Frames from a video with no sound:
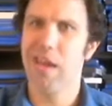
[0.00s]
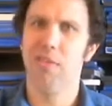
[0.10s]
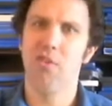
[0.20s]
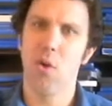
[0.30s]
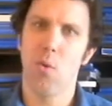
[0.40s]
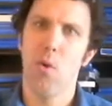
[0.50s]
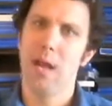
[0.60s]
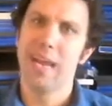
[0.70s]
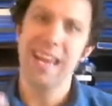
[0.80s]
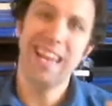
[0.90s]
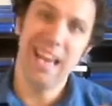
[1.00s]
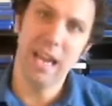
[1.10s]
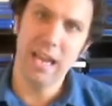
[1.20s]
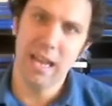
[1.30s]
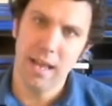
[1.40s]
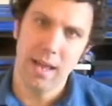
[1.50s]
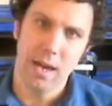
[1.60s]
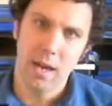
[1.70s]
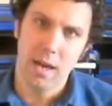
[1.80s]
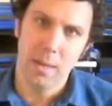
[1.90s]
So you need
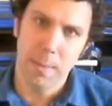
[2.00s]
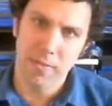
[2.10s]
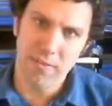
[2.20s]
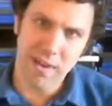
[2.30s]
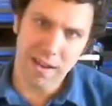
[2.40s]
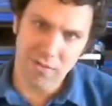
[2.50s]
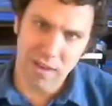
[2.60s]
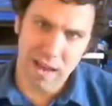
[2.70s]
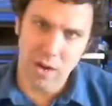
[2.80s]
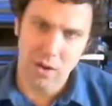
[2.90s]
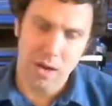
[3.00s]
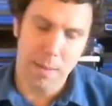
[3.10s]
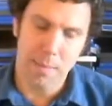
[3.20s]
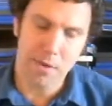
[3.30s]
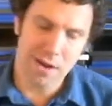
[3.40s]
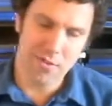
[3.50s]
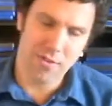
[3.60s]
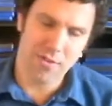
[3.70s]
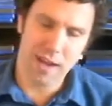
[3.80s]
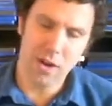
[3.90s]
the set designer, the production
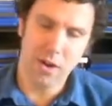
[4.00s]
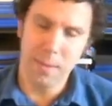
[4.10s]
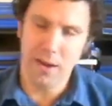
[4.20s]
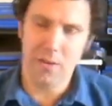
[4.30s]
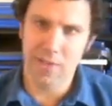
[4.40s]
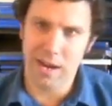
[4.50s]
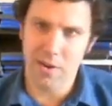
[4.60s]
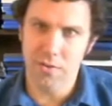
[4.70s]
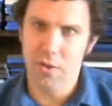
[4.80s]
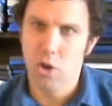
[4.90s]
designer, and the art designer